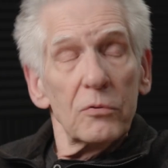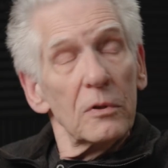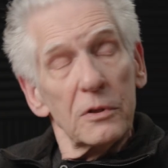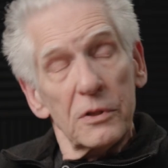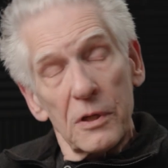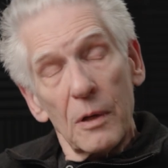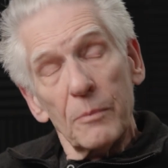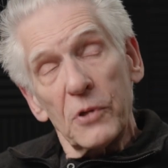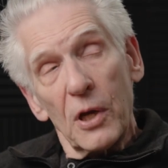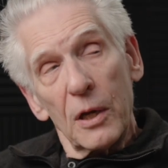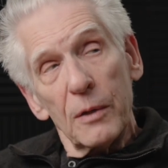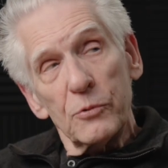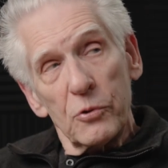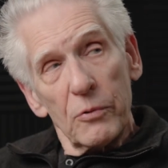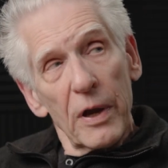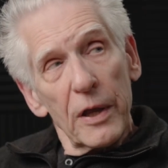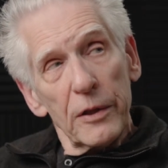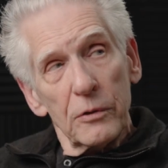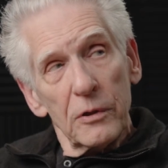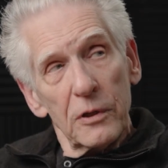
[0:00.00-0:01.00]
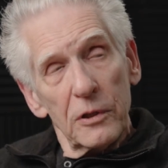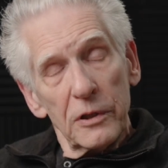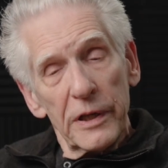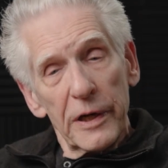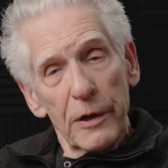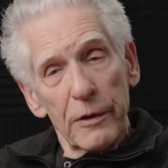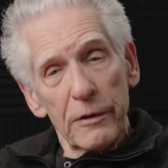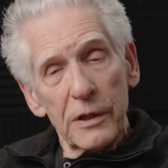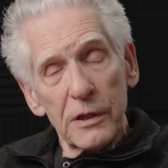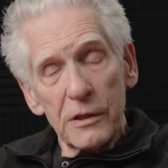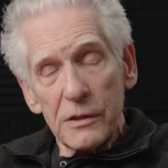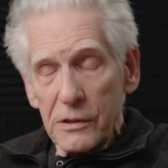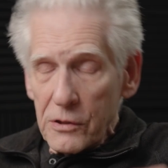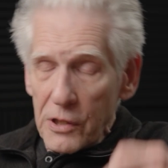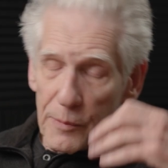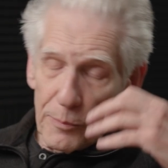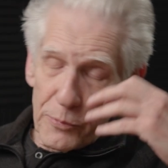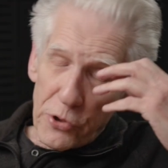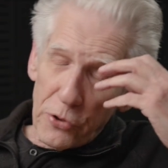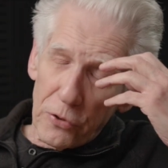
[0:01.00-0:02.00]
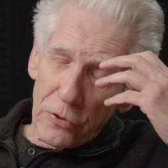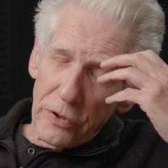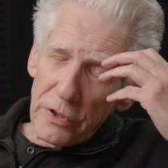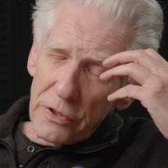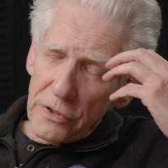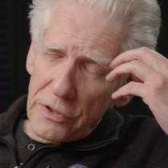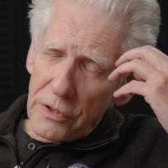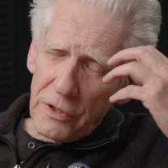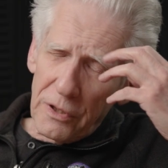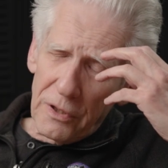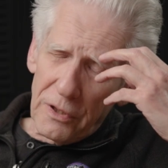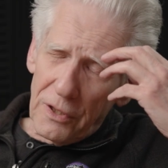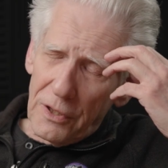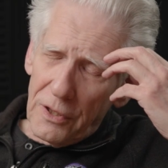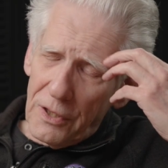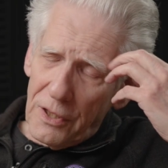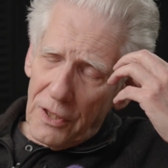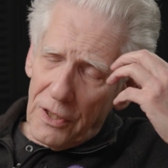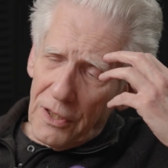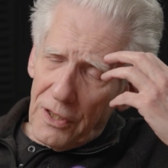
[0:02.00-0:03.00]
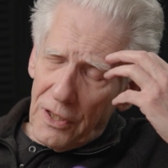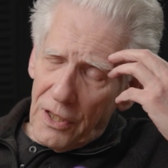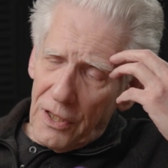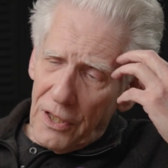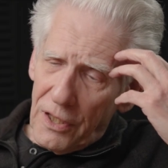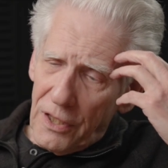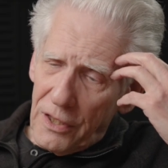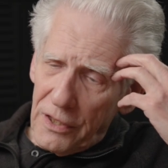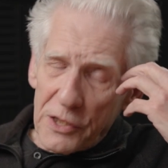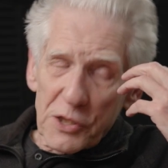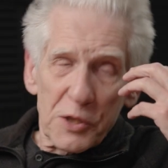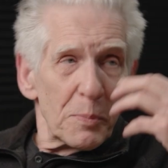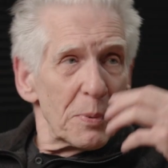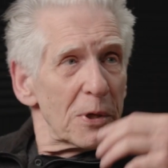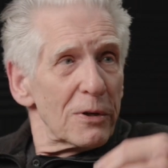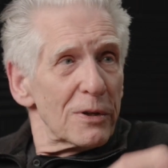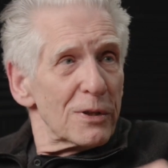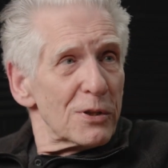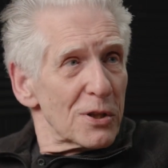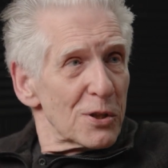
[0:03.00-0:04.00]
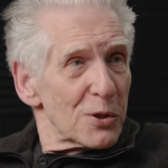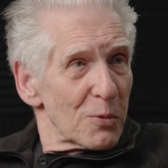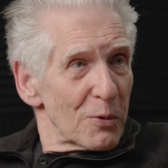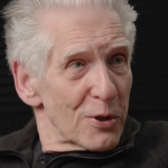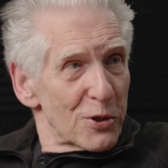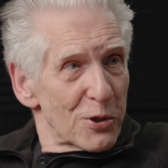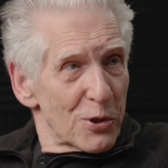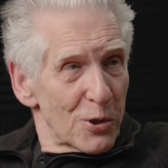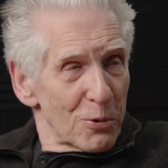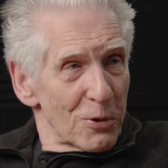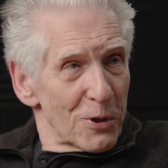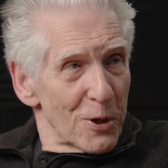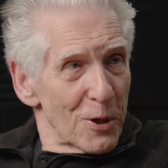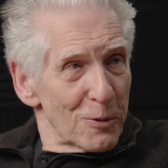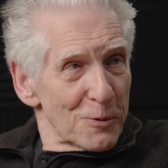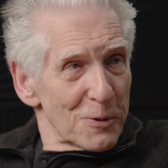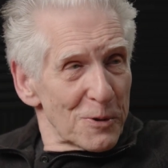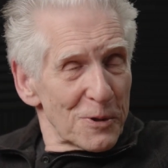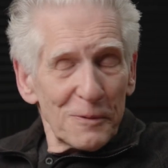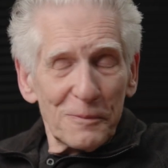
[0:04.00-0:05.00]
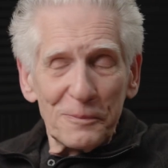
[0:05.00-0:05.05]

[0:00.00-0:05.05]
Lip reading: sometimes rather hilarious, absurdist experiences with studios.